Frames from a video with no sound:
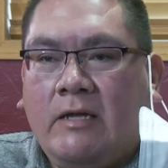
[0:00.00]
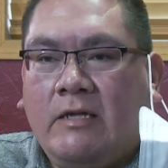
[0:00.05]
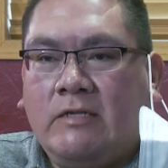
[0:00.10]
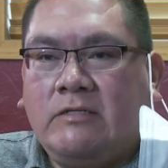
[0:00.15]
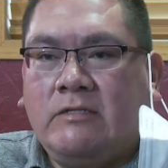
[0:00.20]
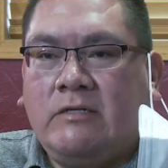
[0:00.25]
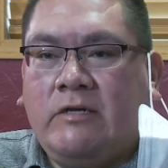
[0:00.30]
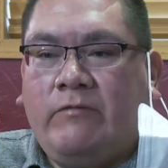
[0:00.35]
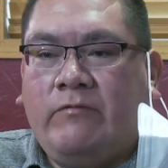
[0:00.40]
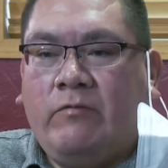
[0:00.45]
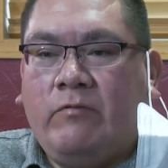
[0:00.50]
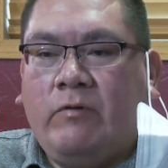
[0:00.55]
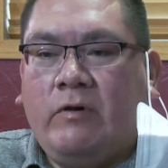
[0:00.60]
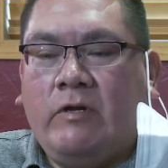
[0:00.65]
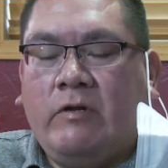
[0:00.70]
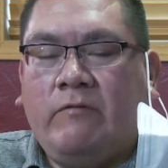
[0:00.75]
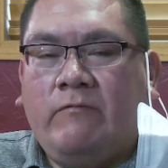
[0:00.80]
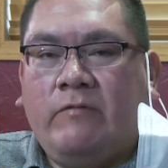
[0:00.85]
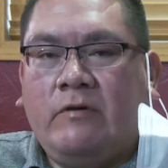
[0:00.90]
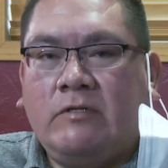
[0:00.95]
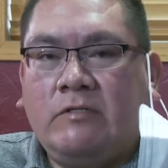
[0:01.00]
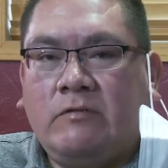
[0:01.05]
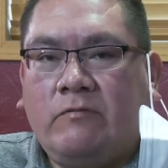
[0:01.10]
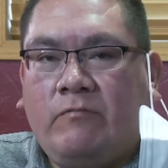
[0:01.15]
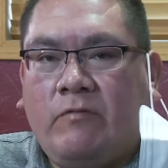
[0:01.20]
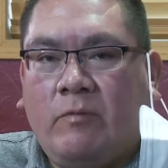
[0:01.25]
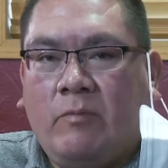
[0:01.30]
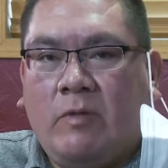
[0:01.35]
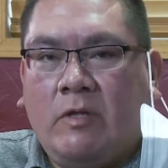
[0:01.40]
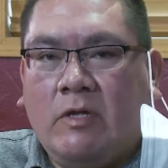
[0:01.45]
each and every one of us,
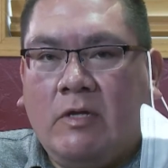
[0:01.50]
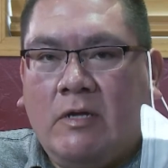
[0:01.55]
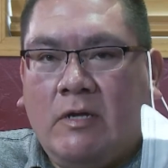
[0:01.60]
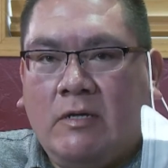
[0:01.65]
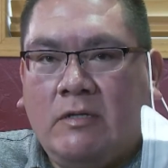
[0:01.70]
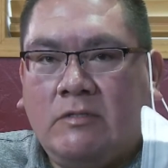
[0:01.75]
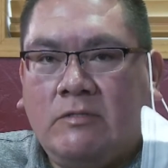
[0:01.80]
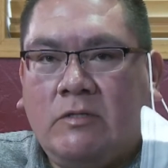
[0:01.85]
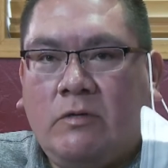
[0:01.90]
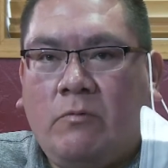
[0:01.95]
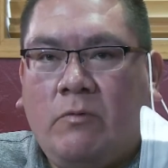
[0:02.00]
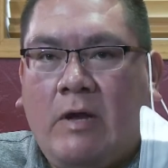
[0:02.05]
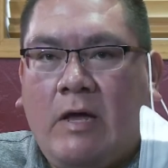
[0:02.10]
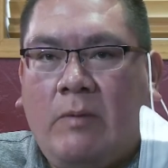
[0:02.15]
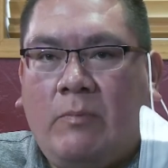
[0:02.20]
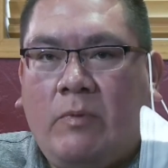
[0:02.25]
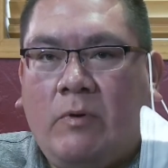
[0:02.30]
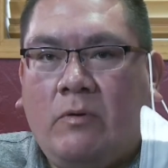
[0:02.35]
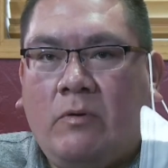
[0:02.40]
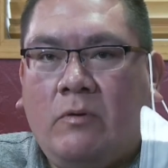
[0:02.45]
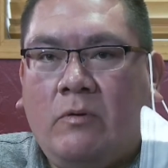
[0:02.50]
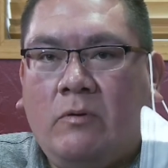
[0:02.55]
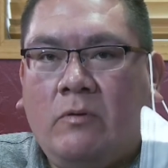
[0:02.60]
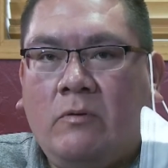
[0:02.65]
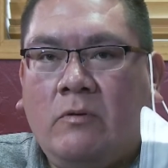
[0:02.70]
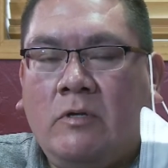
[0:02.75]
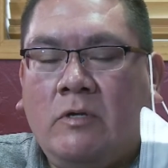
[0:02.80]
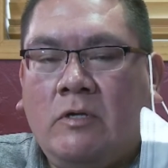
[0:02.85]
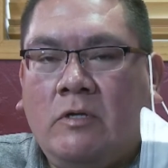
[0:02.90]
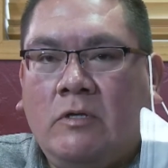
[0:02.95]
from the youngest
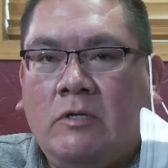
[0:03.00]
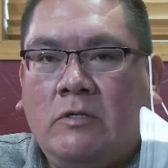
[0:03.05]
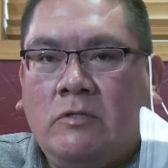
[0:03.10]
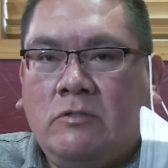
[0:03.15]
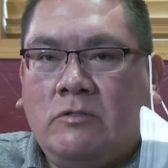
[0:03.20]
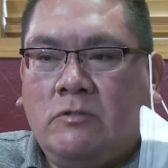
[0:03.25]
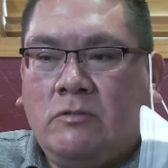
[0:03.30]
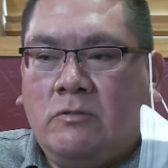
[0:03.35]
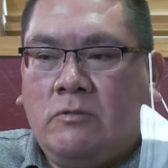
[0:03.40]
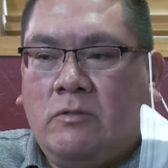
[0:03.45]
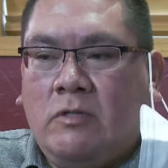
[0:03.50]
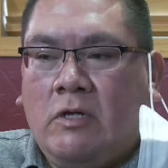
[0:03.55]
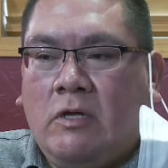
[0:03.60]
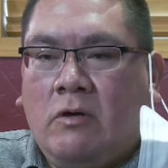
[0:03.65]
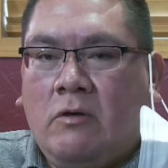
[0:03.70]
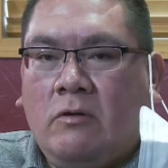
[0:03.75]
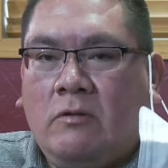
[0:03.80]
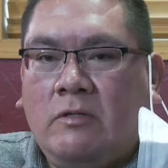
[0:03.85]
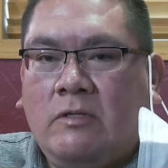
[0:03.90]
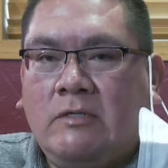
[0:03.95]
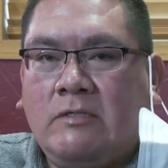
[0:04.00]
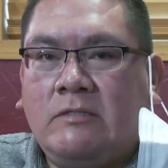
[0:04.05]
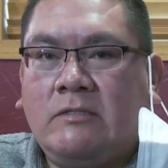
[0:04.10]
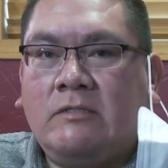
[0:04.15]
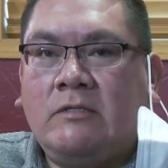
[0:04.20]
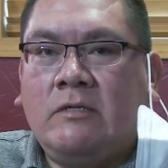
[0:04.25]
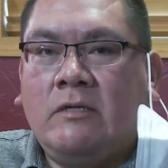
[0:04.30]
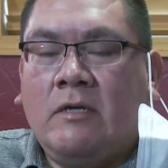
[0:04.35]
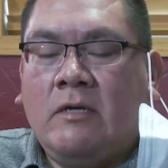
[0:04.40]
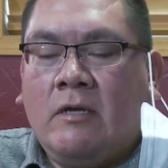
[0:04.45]
Arapaho to the
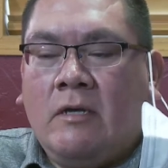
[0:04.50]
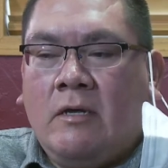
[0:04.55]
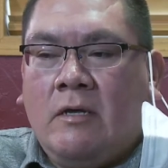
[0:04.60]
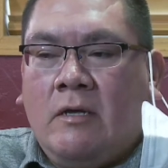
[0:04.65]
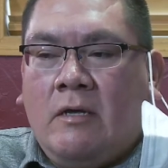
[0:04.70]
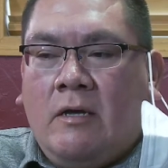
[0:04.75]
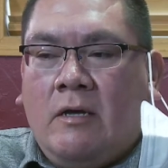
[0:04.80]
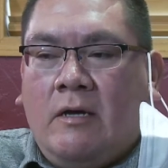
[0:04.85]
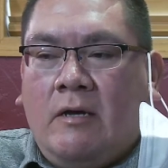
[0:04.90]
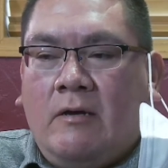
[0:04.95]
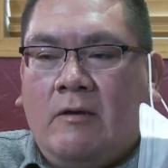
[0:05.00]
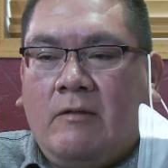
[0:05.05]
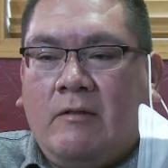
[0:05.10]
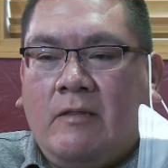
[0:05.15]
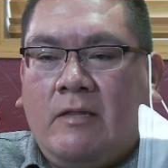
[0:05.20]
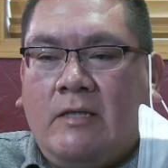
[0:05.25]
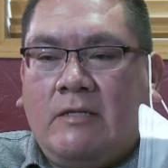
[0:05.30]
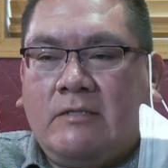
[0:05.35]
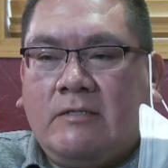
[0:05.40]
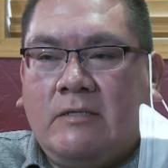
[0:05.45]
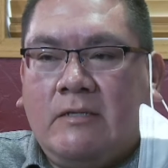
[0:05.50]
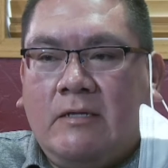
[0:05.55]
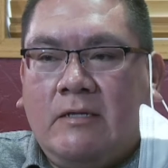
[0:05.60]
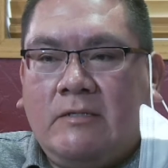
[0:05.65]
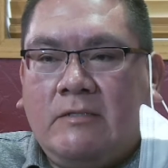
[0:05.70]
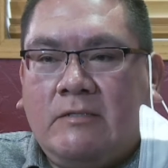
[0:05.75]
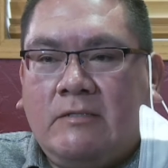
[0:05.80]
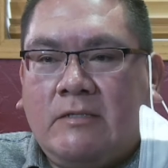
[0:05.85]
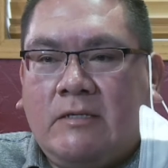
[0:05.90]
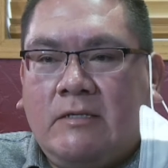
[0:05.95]
oldest.
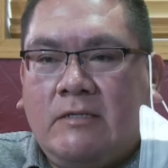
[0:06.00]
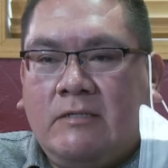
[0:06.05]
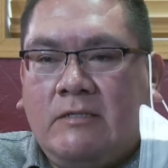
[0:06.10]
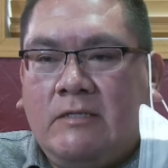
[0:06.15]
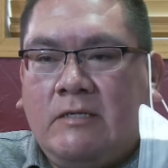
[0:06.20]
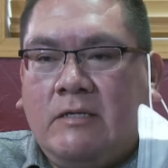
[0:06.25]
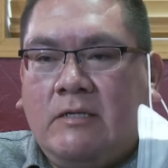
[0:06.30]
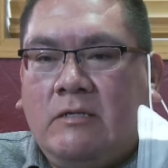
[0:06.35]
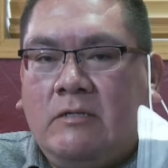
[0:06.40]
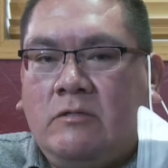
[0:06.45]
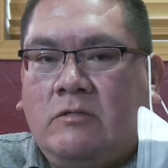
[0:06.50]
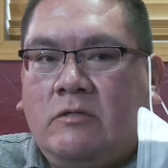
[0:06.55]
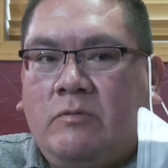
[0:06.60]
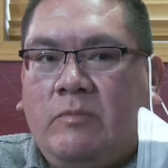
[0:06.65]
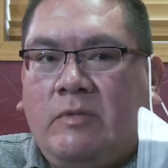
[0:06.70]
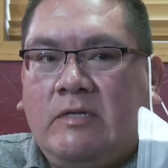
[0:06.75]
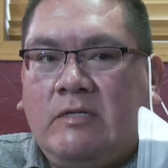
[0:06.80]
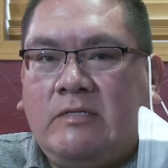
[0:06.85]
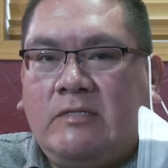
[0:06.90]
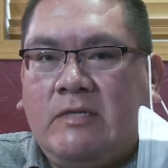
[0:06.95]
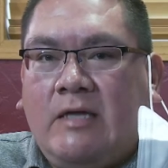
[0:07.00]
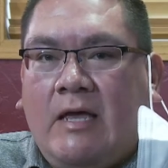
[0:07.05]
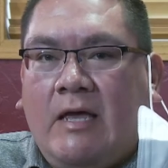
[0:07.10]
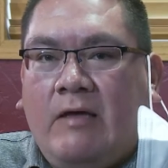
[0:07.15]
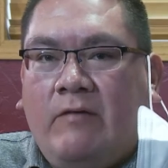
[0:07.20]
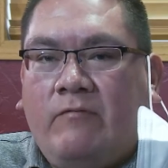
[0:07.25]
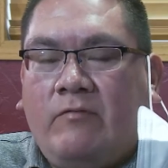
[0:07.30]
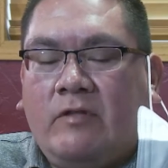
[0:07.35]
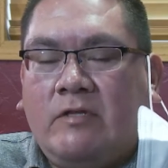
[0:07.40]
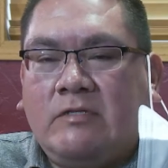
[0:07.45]
Let's continue to be
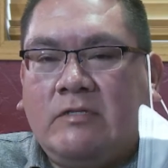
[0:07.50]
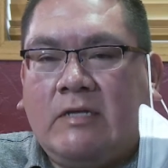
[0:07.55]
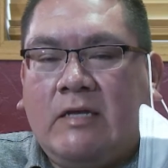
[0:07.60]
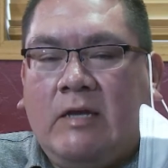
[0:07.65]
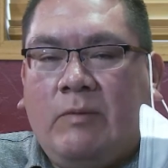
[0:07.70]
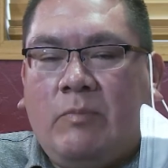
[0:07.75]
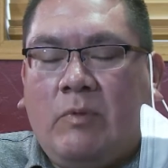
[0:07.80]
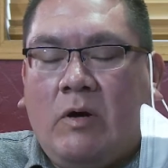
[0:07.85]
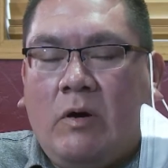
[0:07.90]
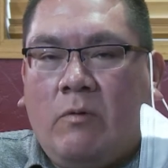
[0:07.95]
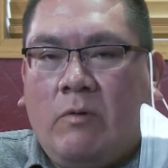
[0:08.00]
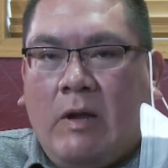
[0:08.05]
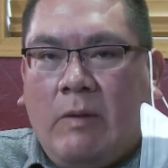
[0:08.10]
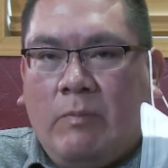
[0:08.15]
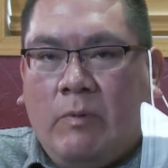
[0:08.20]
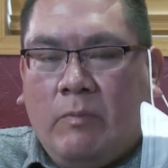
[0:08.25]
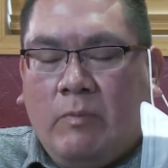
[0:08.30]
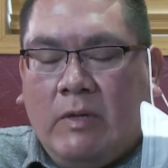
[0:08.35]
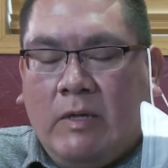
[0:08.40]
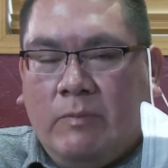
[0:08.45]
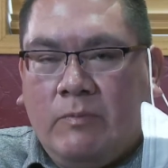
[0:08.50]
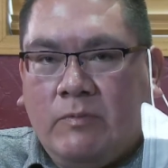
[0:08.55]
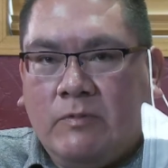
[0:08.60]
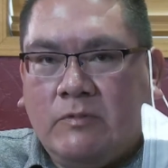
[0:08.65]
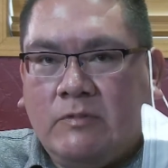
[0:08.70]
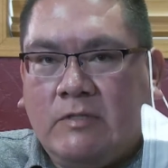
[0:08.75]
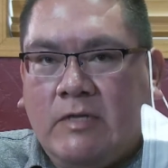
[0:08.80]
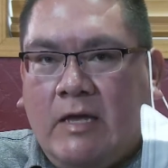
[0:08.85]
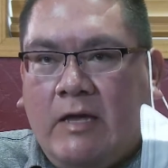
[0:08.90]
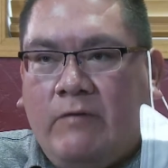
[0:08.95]
safe. Let's keep our Arapaho people
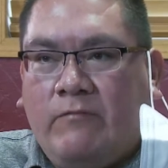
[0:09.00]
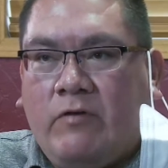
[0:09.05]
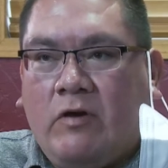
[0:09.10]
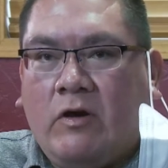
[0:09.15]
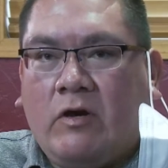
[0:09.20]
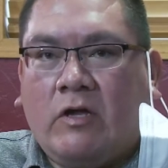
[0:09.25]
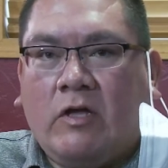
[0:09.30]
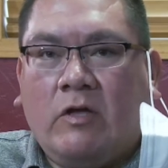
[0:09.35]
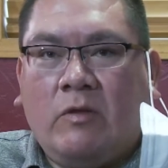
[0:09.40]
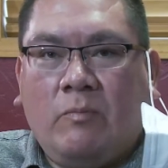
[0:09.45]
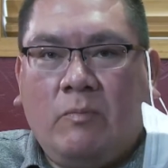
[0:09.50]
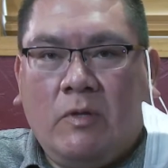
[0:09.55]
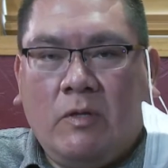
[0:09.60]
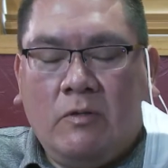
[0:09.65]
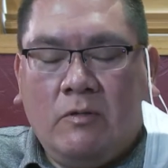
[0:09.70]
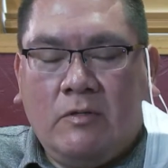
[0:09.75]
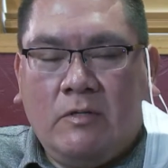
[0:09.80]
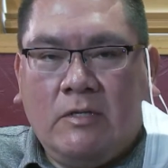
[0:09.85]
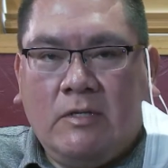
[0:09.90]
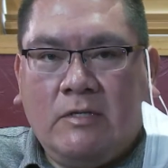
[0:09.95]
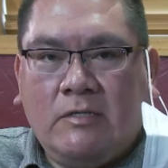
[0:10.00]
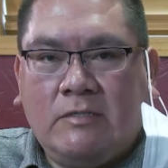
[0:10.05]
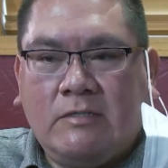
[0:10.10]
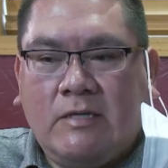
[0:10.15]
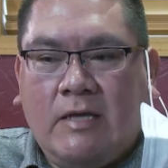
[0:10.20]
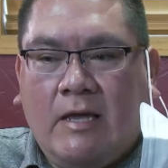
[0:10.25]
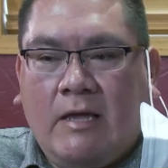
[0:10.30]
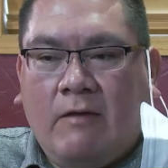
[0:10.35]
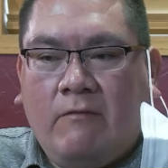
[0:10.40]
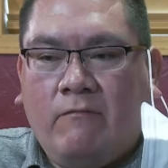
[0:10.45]
safe, our community
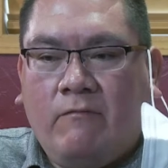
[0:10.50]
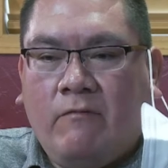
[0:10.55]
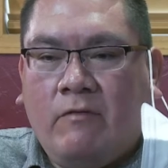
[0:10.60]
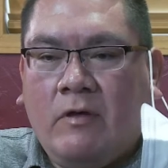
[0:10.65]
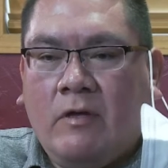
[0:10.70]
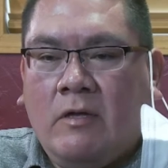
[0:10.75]
safe.